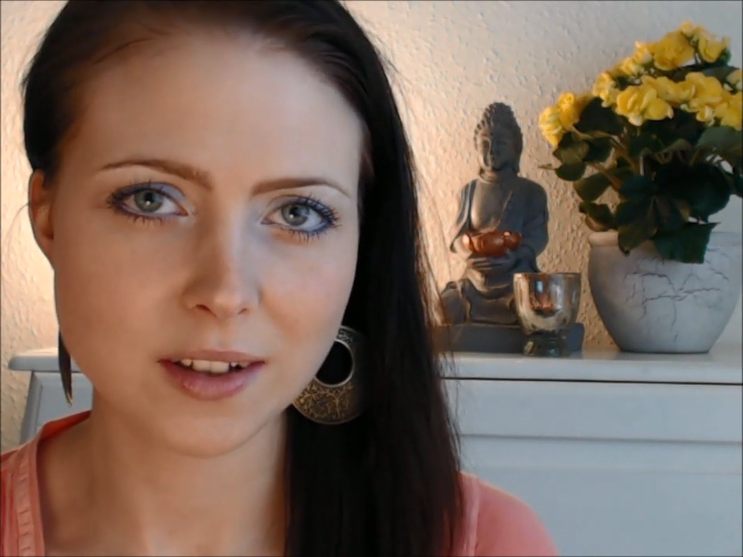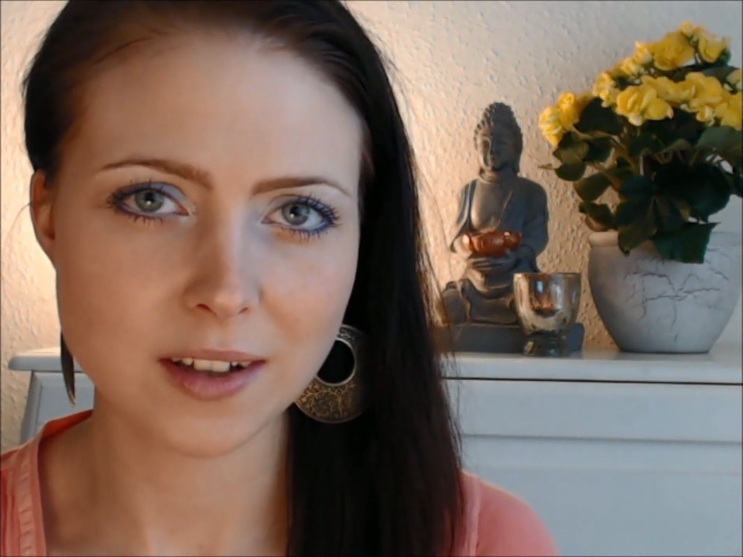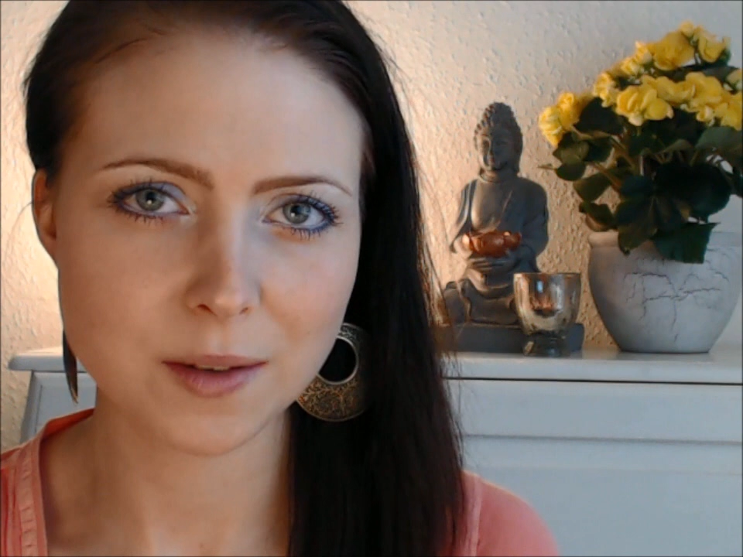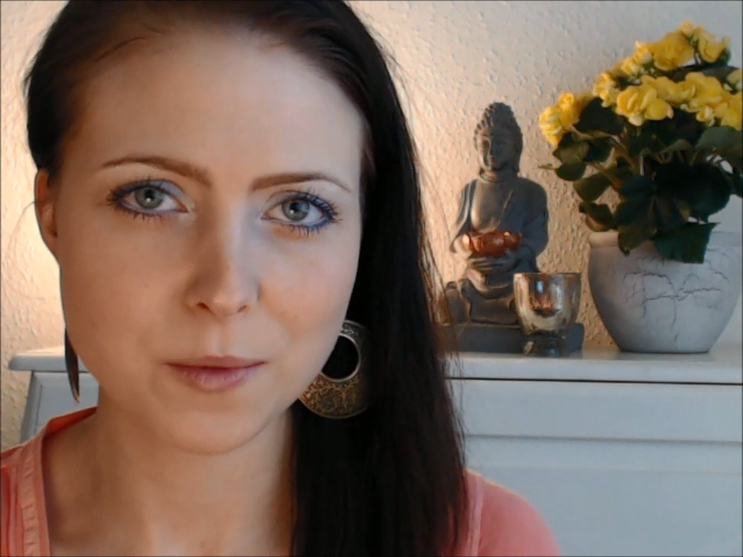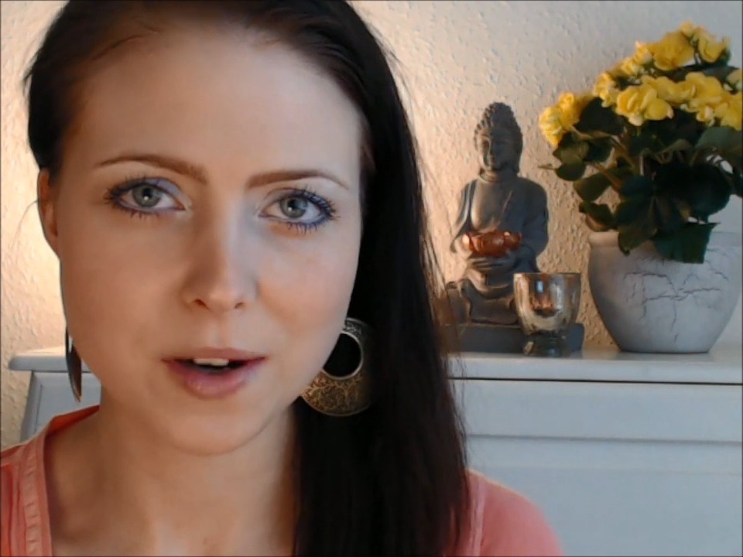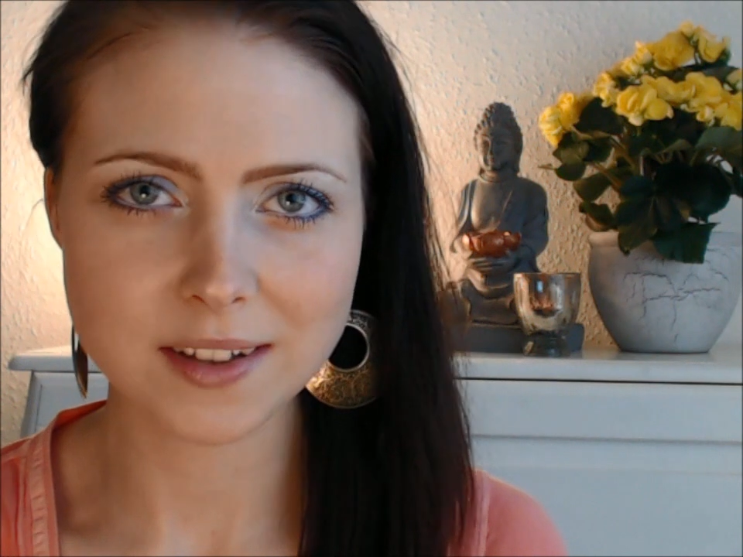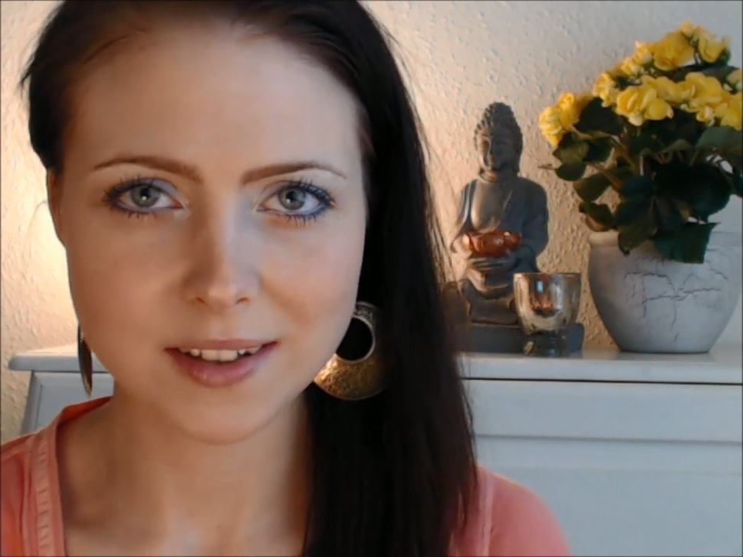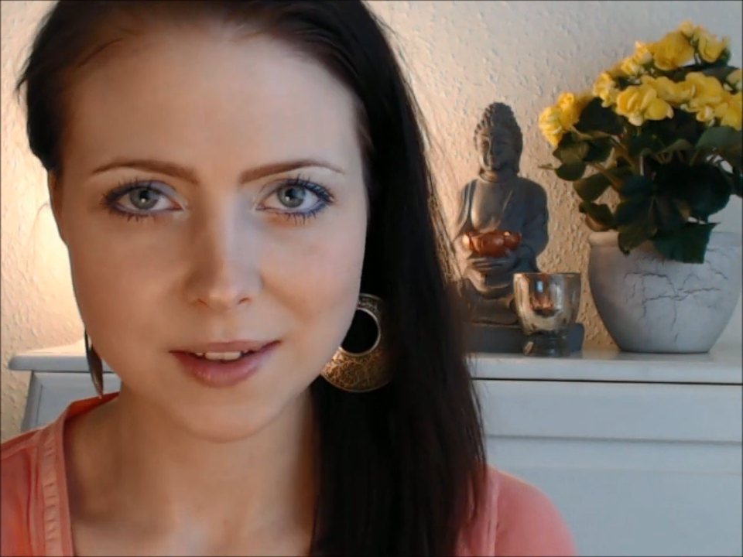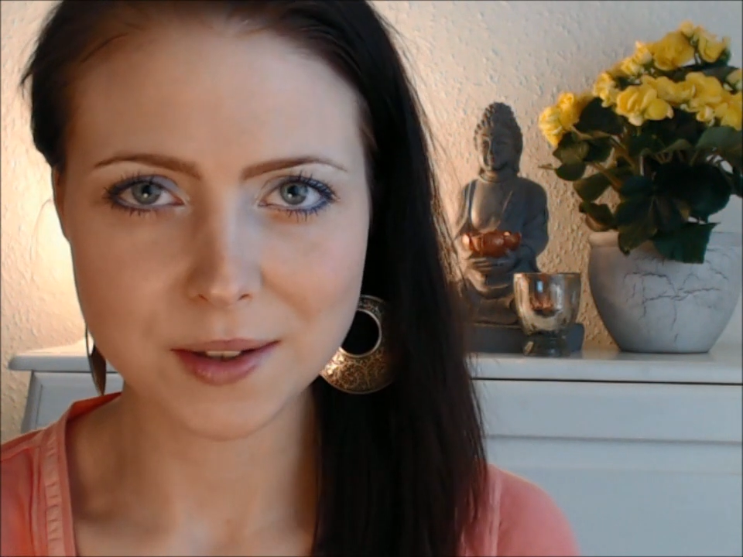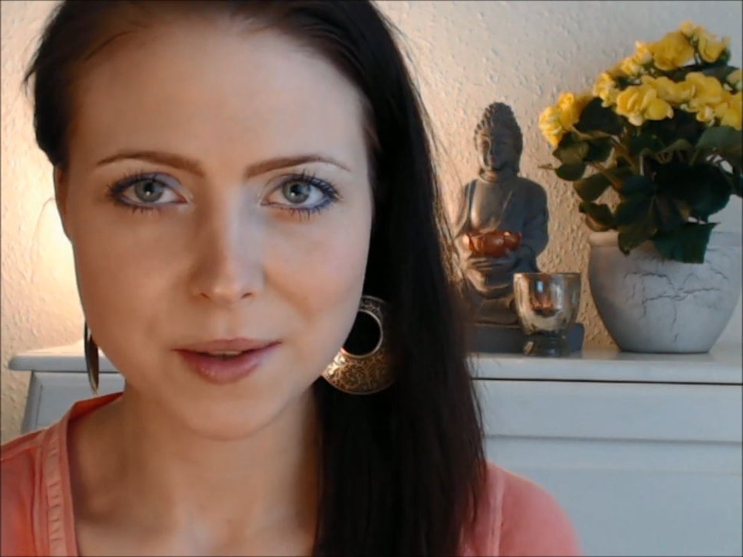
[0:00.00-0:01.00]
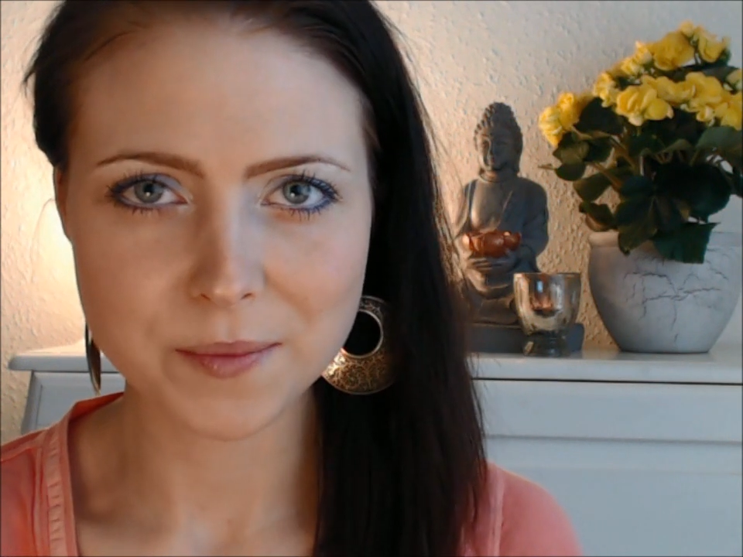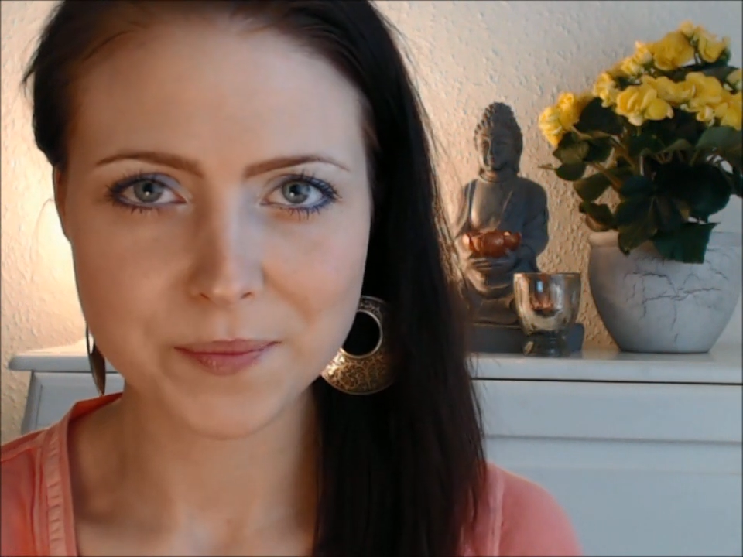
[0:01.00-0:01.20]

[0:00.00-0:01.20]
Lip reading: it wants to.